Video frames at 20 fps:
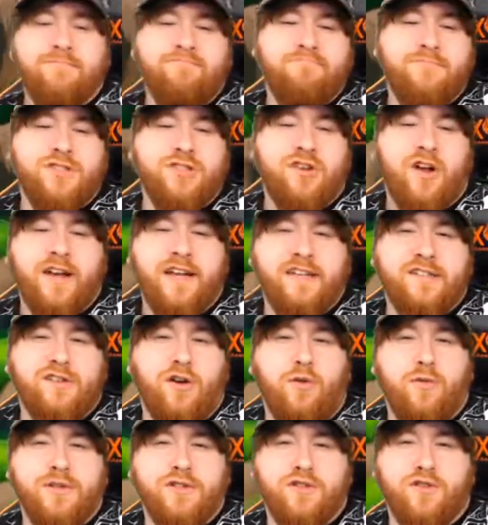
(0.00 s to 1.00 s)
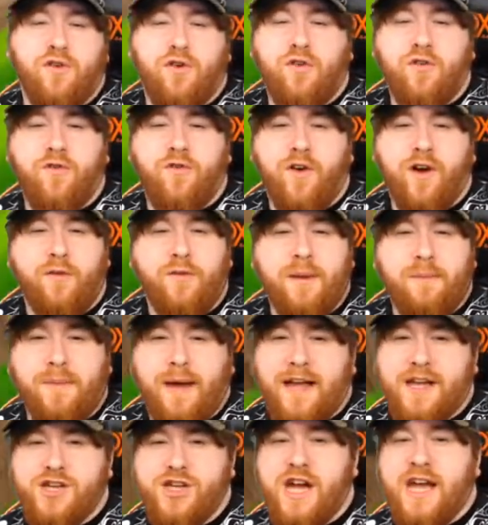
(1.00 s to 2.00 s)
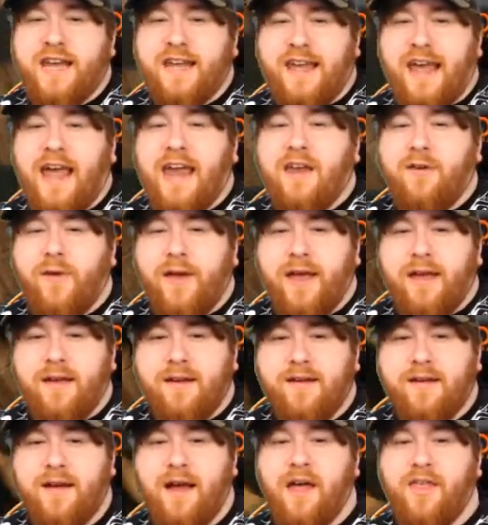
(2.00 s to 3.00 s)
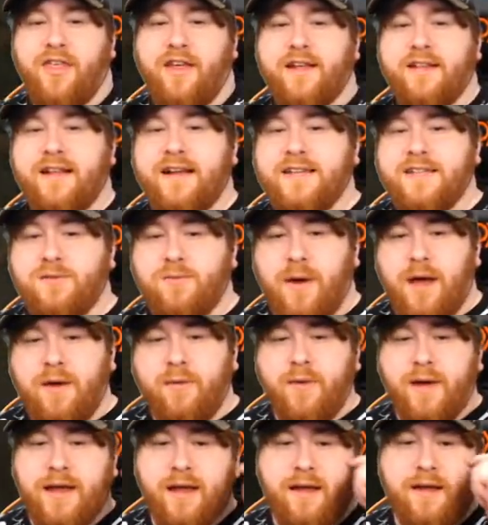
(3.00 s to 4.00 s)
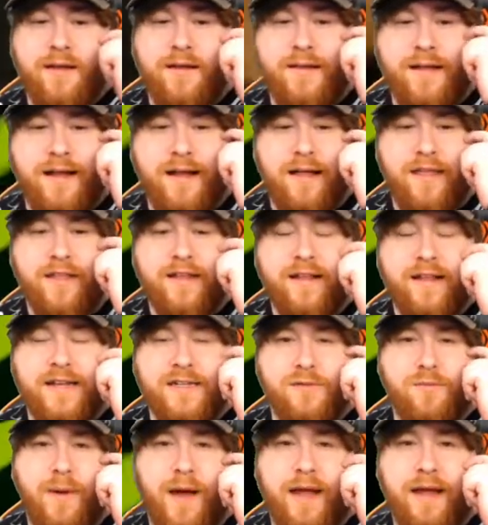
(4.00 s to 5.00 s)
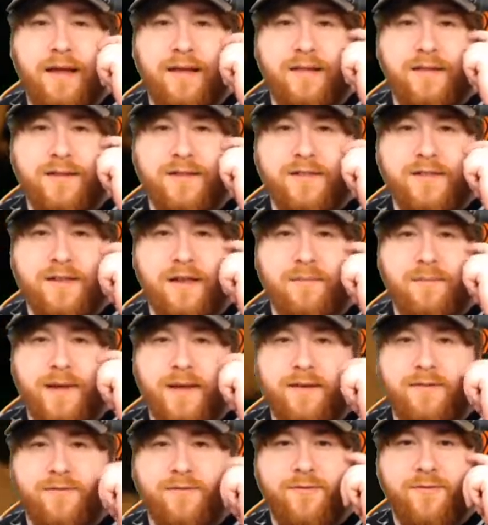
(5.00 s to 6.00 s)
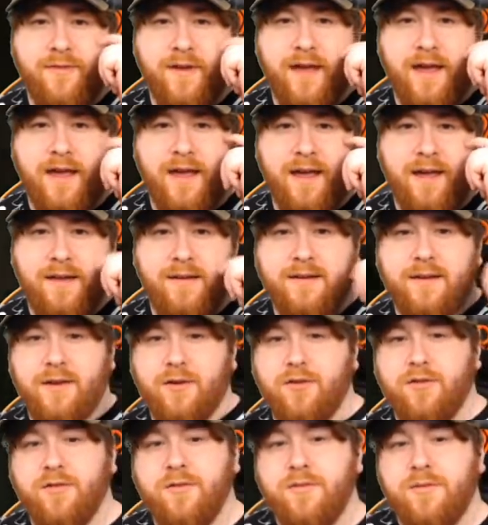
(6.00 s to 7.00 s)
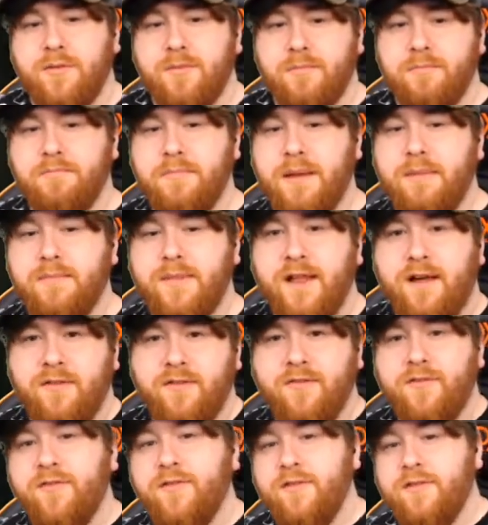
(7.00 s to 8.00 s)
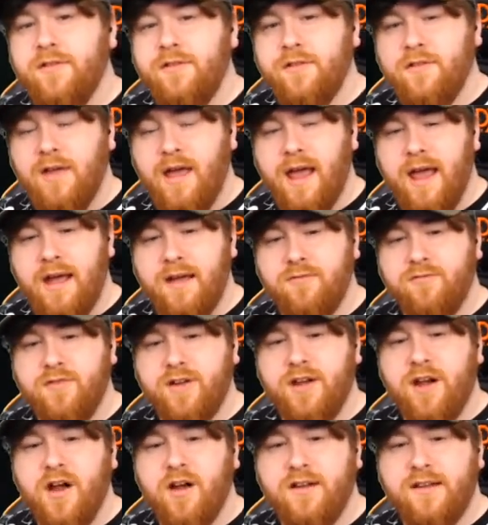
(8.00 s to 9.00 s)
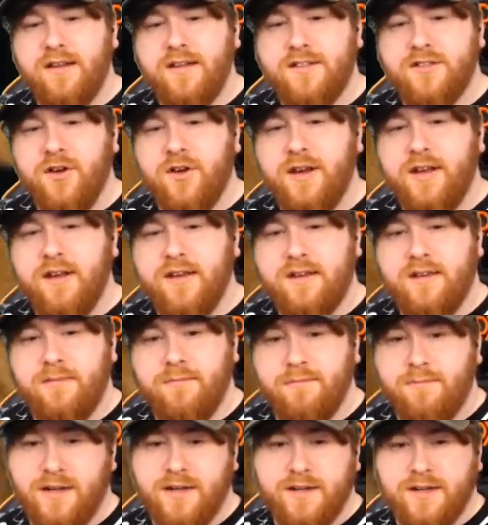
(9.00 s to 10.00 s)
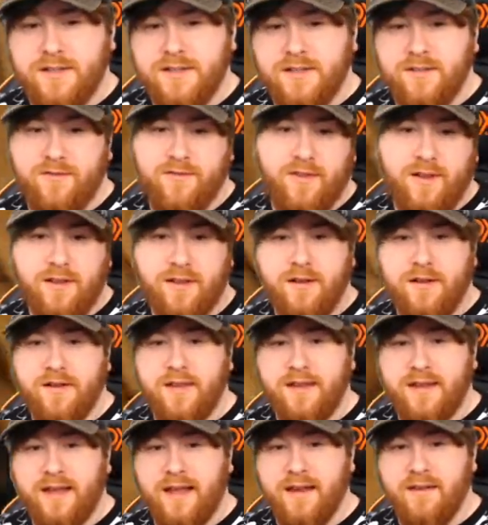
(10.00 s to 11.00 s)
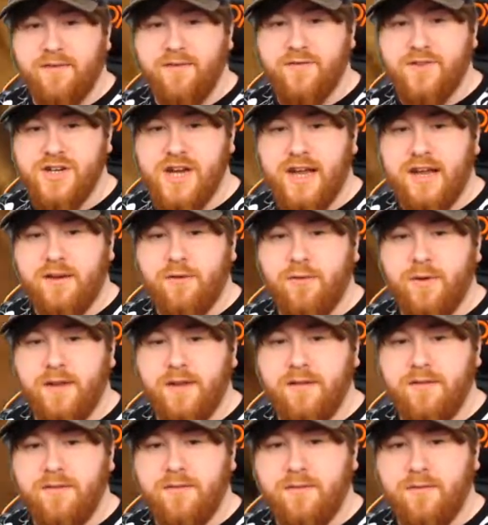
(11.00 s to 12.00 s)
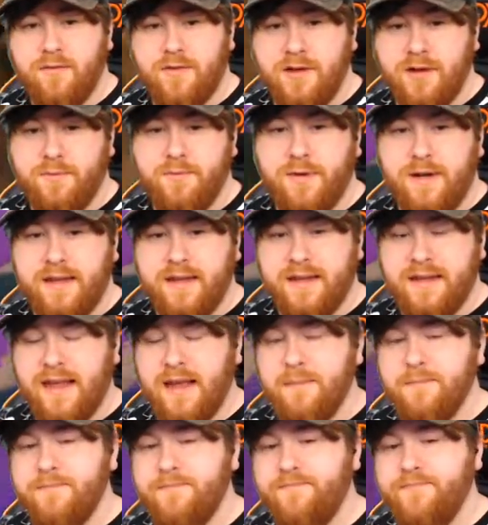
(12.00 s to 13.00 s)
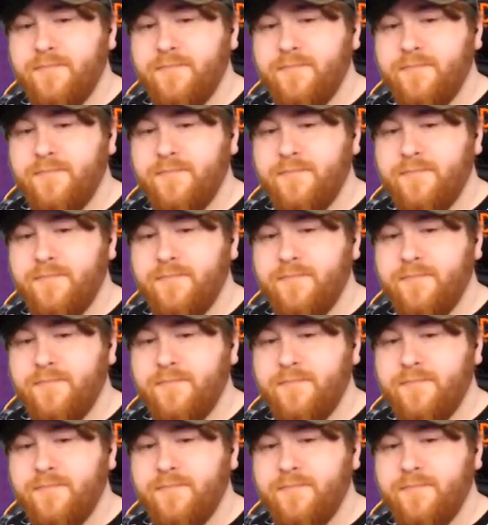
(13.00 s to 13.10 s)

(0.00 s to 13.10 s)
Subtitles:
Sonic's always known for a wee bit of jank anyway. I think that's why there's a bit of you know, meme love regarding Sonic, because of a lot of the kind of jank when you're playing the game.